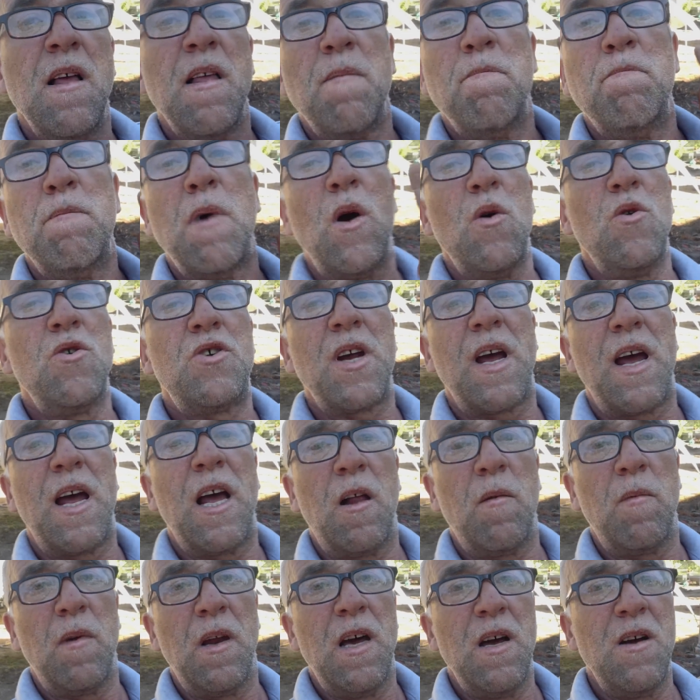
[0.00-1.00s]
Mosier
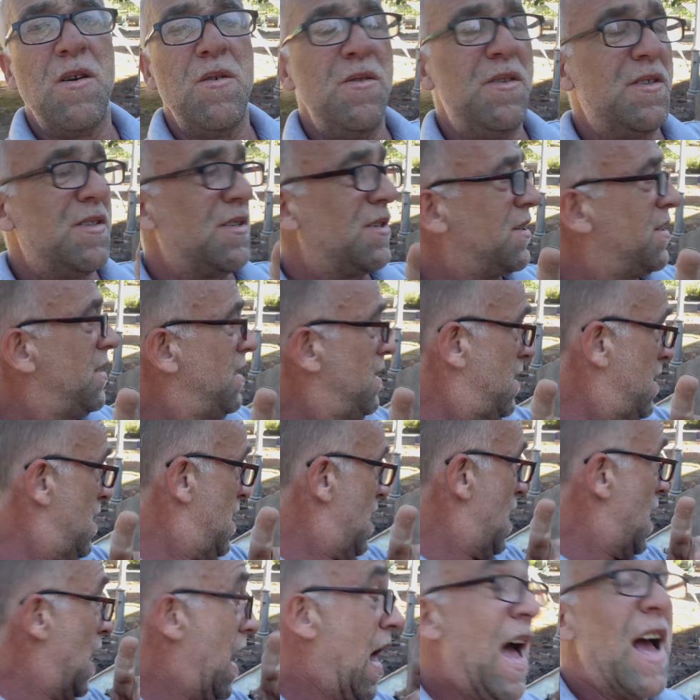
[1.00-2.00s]
helped loads.
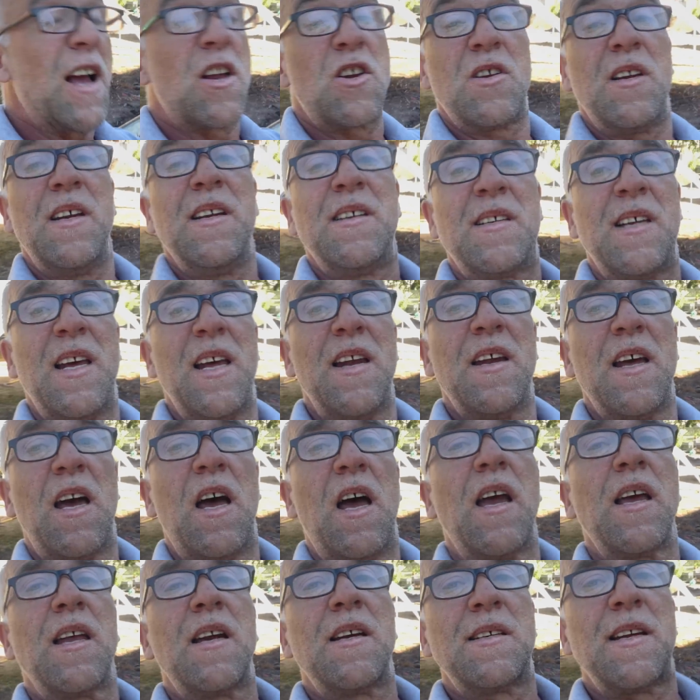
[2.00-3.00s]
Actually, saying that,
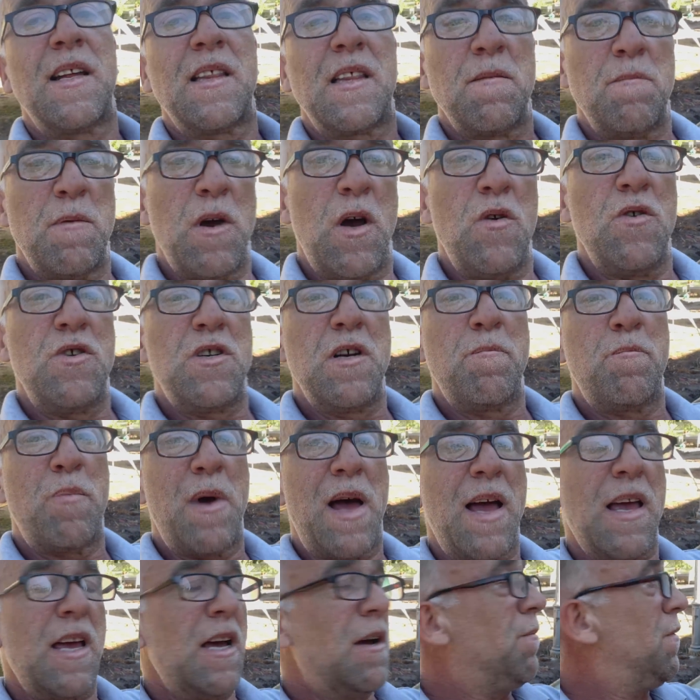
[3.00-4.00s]
I'm going to set the Mosier
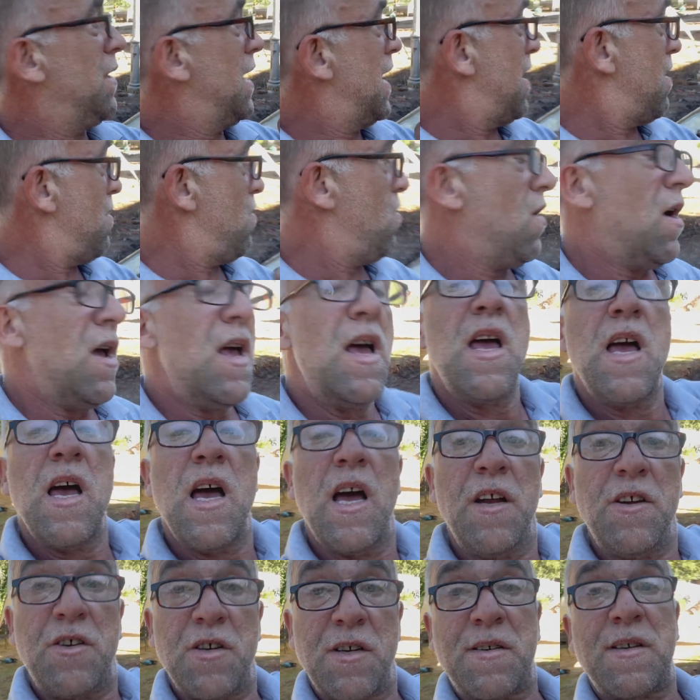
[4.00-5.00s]
back up now
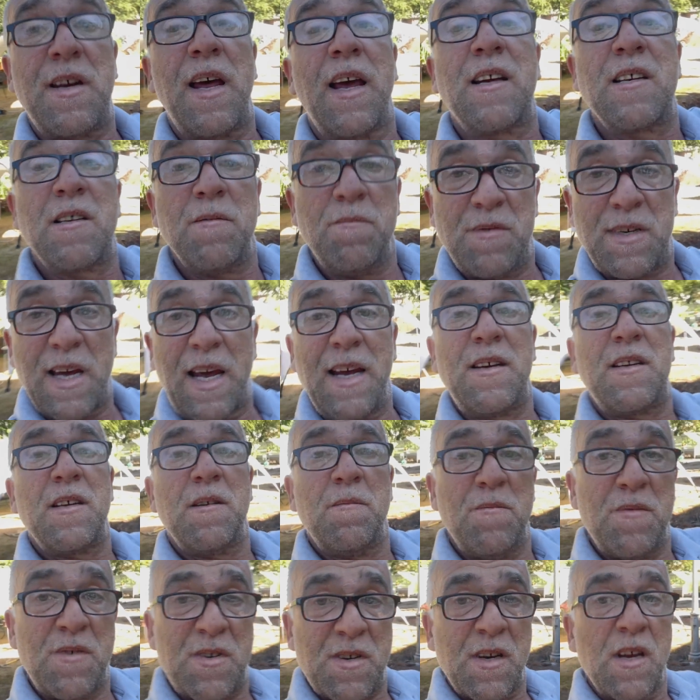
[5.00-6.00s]
and just take some
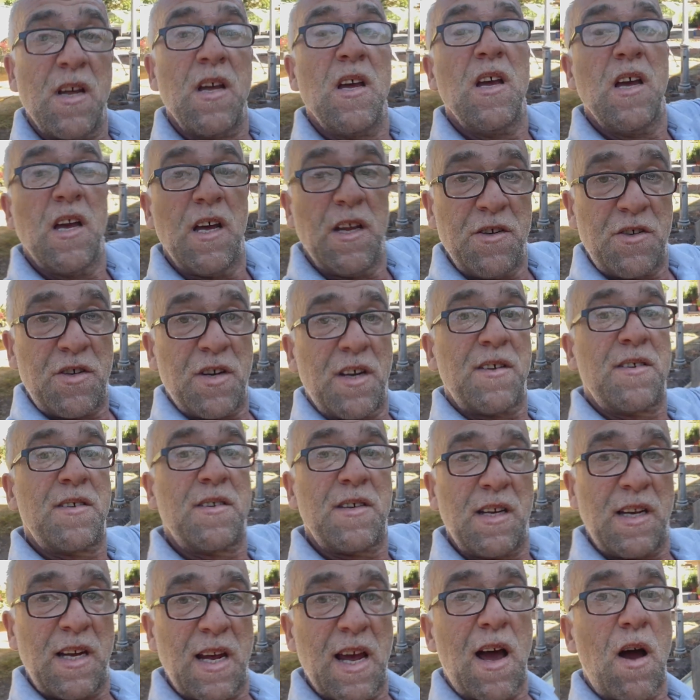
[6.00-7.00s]
datums and just
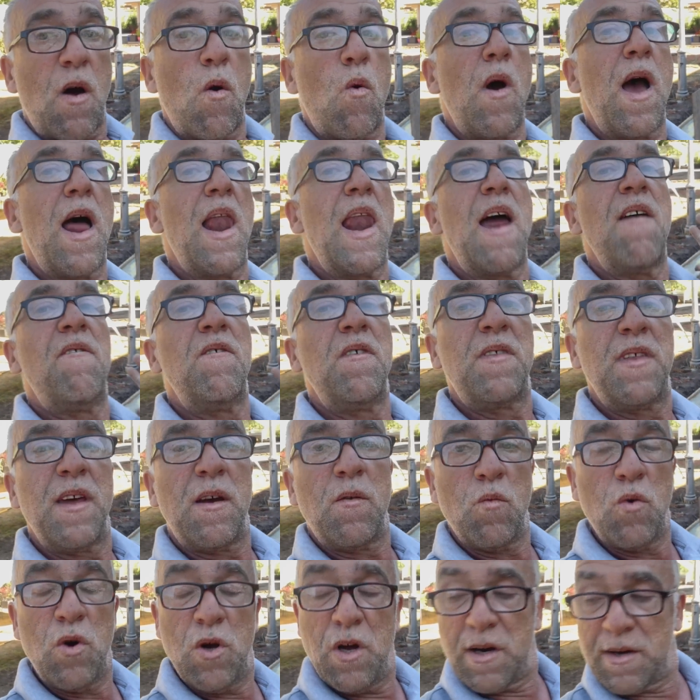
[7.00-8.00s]
see how well
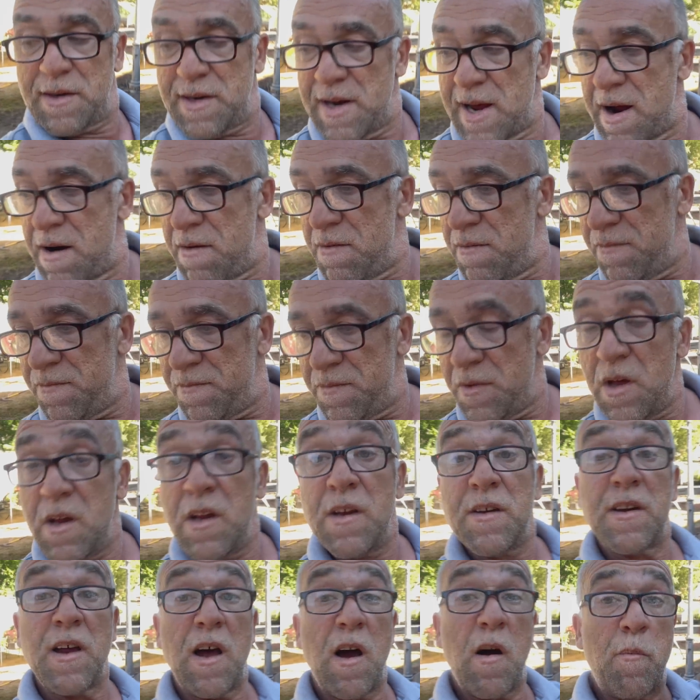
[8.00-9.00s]
everything worked out.
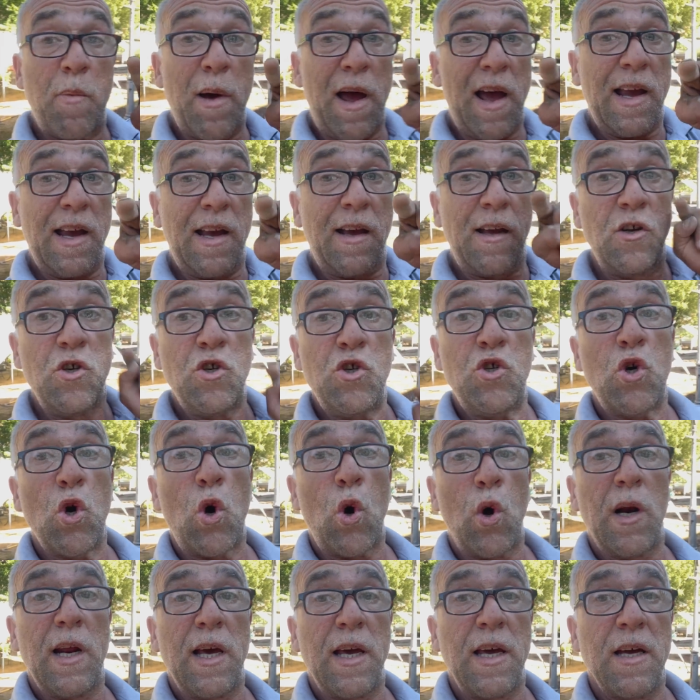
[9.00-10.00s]
So, back
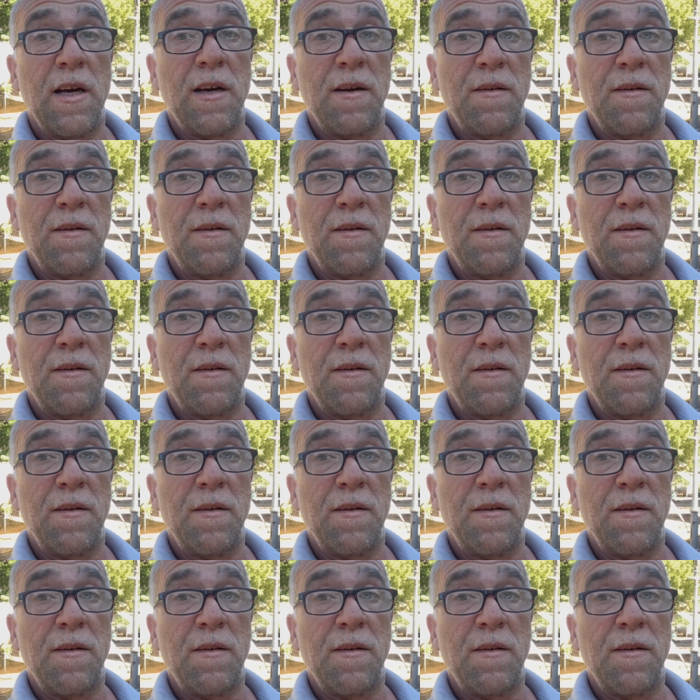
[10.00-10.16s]
shortly.